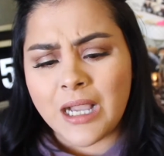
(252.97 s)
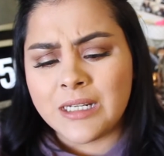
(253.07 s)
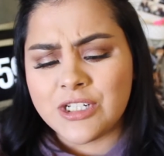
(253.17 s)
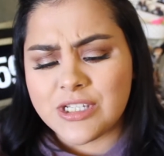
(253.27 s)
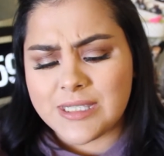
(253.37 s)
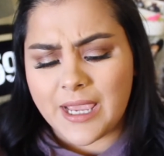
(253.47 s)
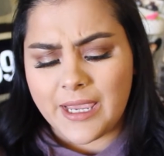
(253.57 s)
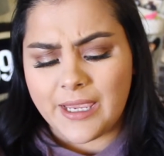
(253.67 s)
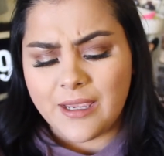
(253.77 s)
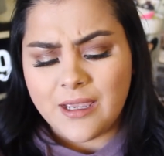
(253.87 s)
And it's just
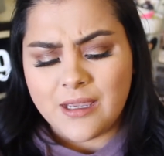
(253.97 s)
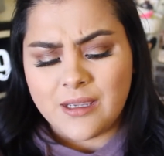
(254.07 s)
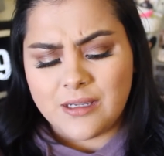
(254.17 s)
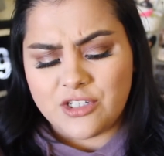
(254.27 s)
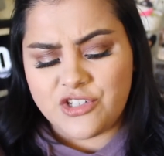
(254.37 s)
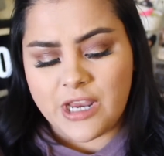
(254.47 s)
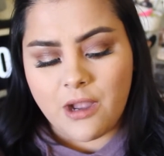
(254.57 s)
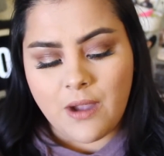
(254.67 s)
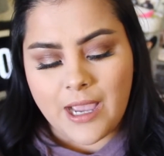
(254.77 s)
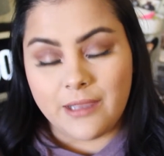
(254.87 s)
a
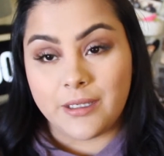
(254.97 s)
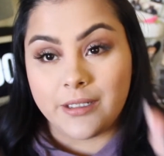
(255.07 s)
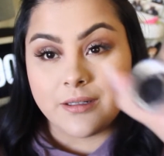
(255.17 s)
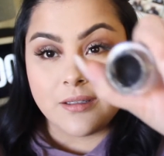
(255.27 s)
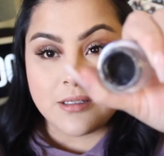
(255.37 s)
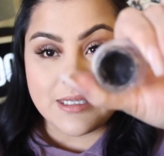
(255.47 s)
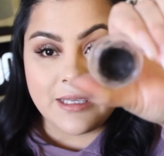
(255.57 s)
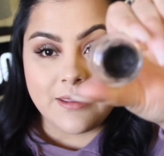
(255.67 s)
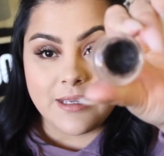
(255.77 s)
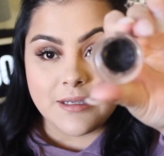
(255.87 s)
gel eyeliner. It looks
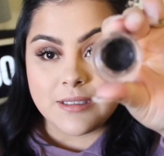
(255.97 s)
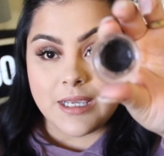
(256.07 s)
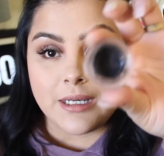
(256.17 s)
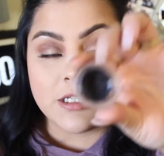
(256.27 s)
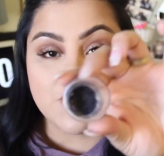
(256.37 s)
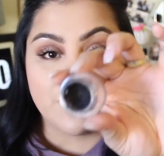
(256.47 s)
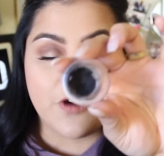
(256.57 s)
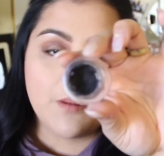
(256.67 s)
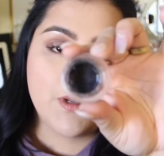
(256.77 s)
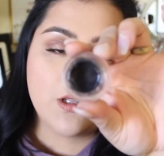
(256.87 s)
like this, and it's
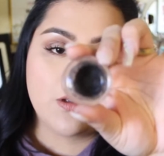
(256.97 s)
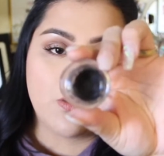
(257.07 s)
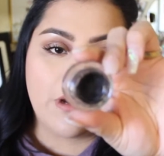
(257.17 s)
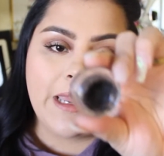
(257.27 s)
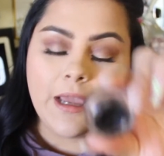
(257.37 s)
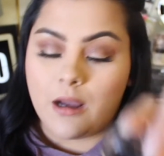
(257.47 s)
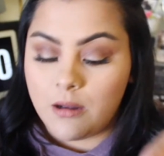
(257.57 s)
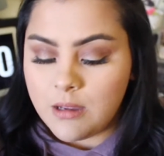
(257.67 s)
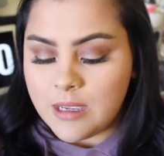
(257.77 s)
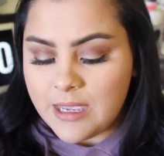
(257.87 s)
from
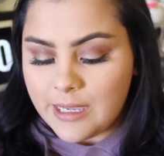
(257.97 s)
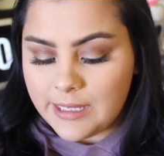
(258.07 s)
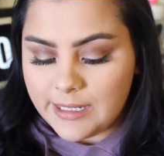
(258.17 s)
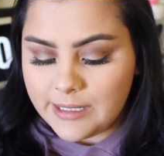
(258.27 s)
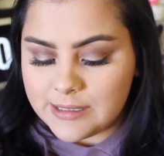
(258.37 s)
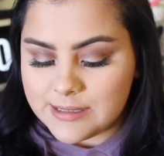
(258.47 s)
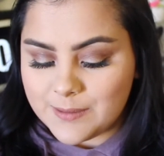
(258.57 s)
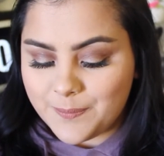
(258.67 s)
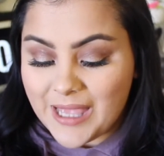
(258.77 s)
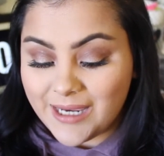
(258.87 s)
L'Oreal. It is
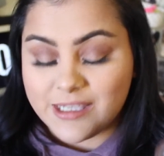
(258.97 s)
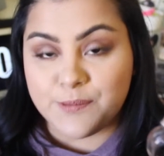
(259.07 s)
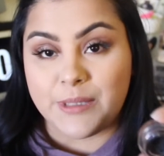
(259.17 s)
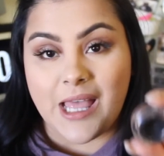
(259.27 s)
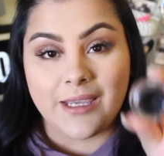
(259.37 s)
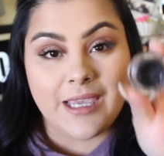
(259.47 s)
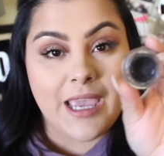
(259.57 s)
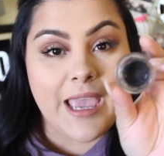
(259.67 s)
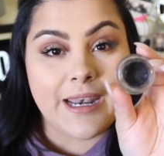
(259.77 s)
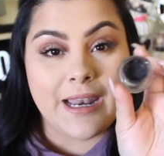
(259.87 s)
the Blackest Black,
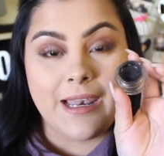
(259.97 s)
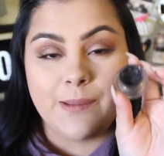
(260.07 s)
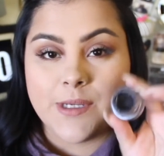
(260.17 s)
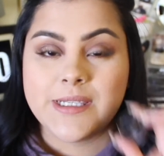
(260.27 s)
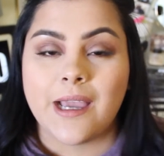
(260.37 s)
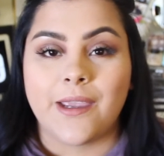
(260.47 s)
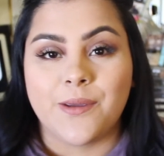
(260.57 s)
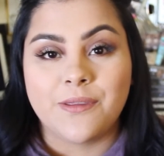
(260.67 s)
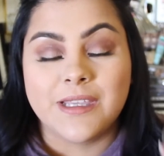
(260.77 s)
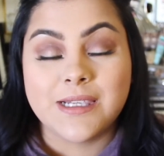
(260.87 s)
and let me tell
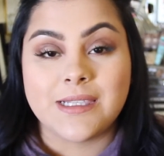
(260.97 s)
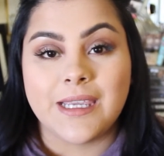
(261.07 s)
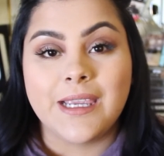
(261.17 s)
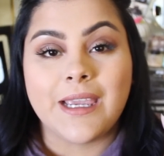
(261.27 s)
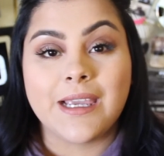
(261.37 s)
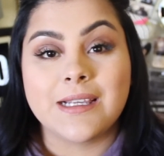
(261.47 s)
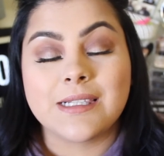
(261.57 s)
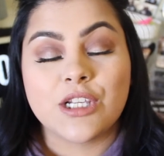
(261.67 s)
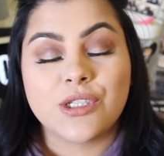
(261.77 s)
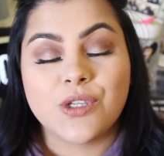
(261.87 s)
you, this thing
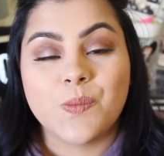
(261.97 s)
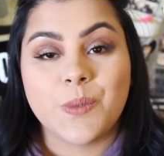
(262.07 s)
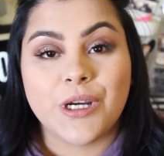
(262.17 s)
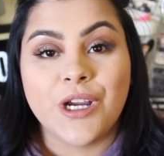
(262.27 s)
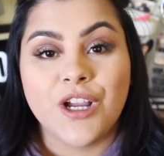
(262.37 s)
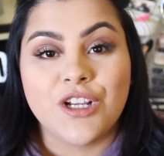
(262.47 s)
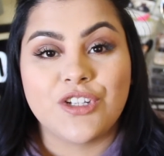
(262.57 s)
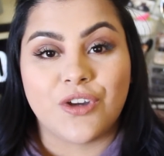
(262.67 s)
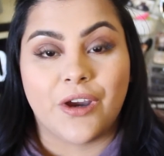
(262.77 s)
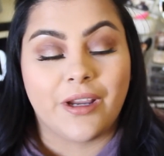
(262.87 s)
is super
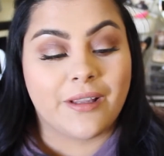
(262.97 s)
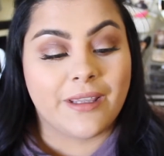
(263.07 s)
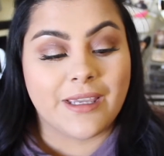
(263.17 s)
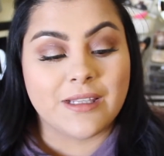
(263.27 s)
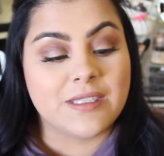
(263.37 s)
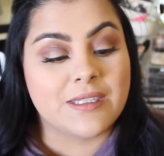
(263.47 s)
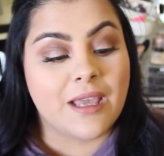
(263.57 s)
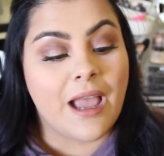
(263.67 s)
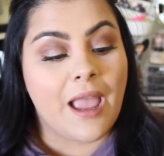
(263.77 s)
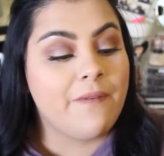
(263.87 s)
dark. Like it's,
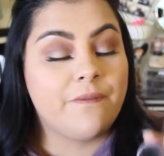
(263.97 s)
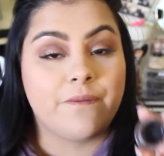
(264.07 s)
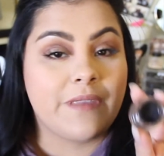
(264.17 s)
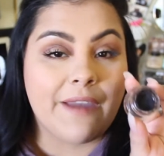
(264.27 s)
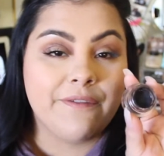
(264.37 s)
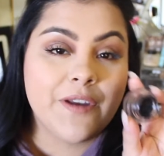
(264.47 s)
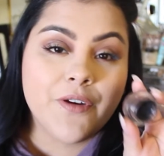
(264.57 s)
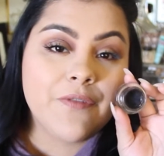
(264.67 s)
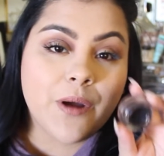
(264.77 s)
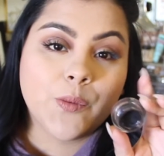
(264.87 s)
I've
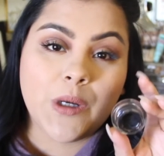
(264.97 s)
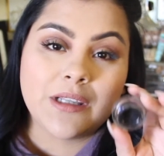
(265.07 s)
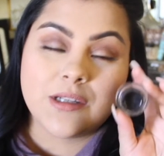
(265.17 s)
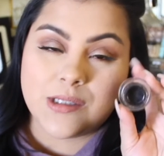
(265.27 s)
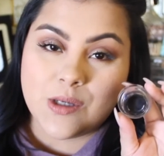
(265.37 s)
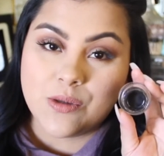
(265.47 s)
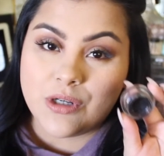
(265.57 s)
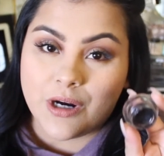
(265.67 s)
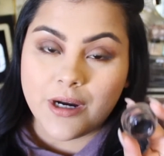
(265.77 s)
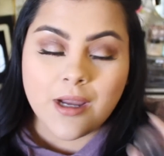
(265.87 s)
never found one so
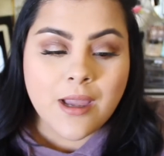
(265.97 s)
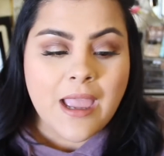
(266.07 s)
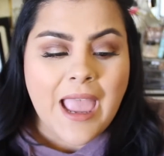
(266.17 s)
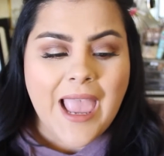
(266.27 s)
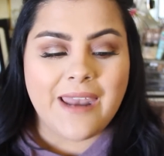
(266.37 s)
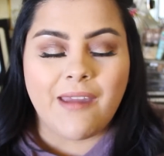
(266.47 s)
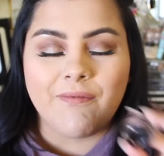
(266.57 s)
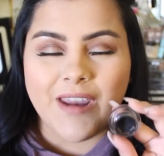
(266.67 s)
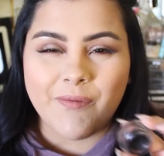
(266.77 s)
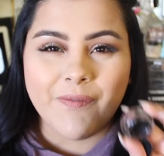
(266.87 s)
dark, and I've
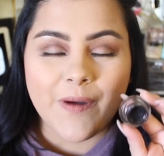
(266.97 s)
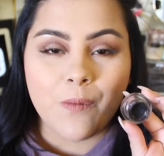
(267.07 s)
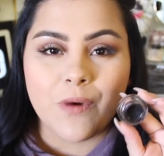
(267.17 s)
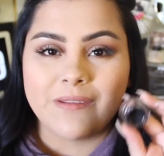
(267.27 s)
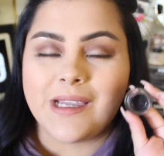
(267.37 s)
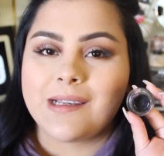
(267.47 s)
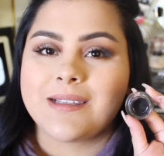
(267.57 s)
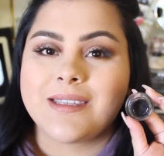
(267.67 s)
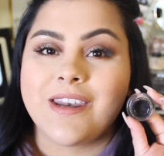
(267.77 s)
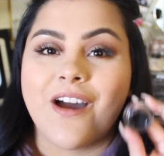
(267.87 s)
never found one
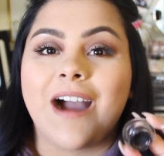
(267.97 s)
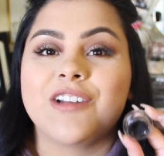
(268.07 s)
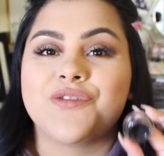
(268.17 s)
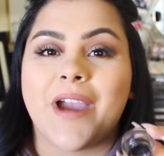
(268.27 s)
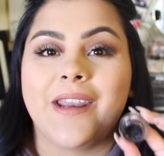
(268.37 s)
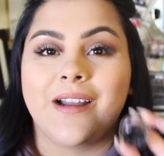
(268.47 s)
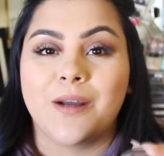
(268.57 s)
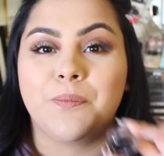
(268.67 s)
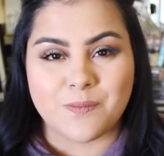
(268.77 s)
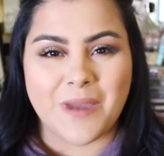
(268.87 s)
that's not dried
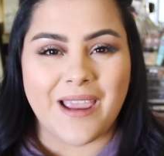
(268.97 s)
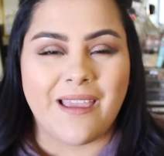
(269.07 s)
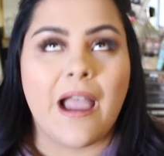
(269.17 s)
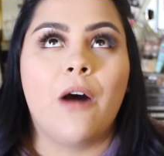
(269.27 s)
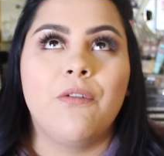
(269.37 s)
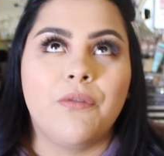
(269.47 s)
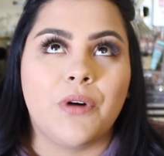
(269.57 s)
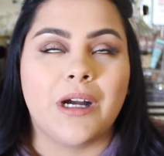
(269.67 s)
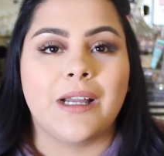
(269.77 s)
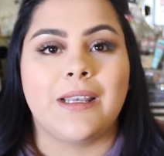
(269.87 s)
up. My e.l.f.
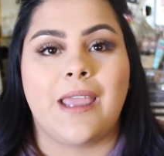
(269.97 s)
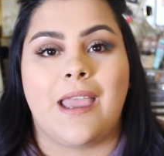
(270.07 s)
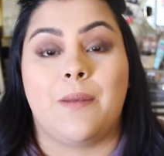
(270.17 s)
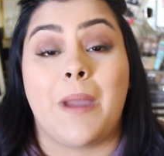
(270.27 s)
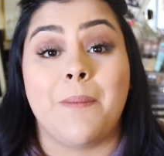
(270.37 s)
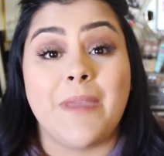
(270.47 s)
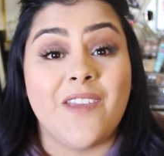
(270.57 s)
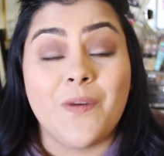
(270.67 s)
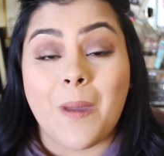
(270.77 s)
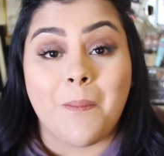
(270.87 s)
one and
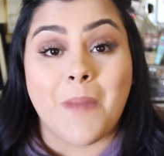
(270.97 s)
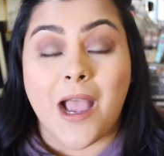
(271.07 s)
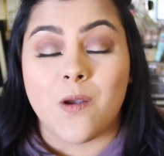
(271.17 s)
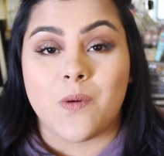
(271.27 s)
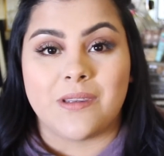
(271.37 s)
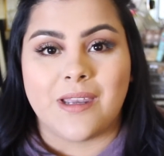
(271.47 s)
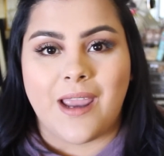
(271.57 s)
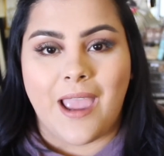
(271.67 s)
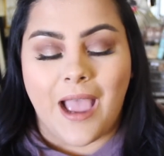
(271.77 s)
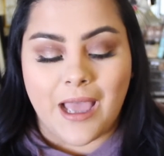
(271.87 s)
even my MAC one that
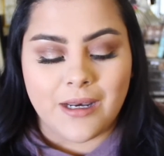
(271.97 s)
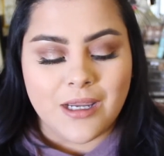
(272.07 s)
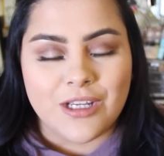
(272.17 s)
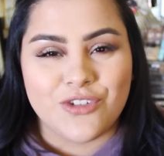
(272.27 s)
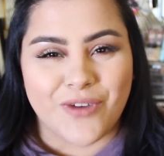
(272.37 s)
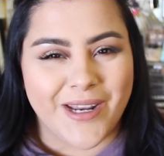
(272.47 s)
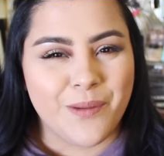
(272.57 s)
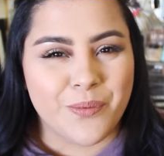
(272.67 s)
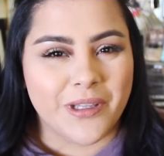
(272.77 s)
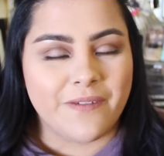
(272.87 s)
I had dried
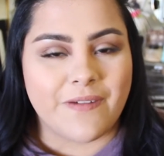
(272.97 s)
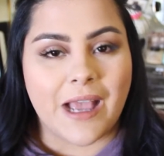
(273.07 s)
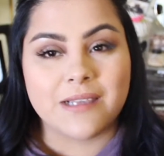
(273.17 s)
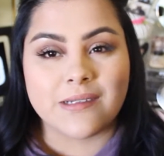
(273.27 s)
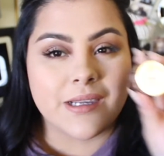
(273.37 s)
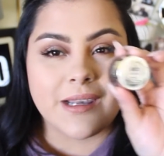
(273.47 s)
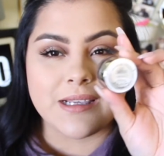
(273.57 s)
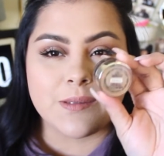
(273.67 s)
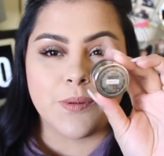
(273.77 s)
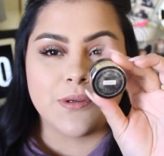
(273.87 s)
up really fast, and
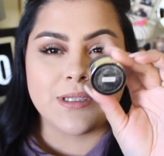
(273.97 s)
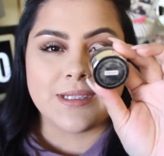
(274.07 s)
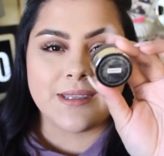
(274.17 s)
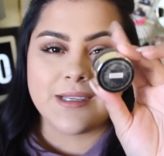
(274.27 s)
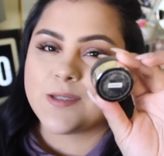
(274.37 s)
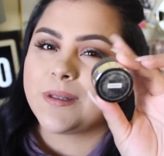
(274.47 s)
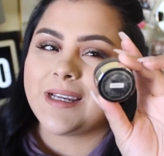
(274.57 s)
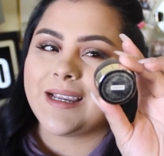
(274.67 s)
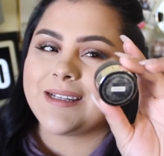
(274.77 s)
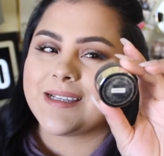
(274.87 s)
as opposed to this one,
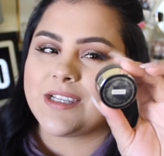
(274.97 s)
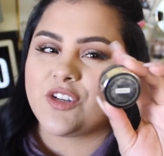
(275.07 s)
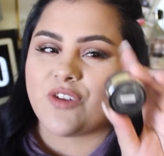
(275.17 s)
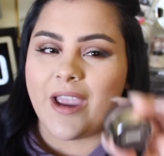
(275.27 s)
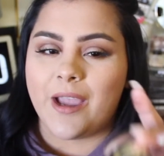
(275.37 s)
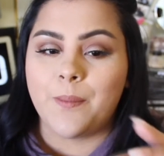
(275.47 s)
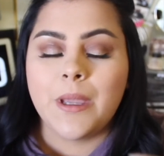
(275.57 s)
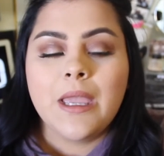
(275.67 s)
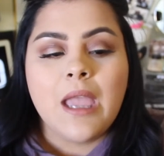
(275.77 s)
it doesn't dry up.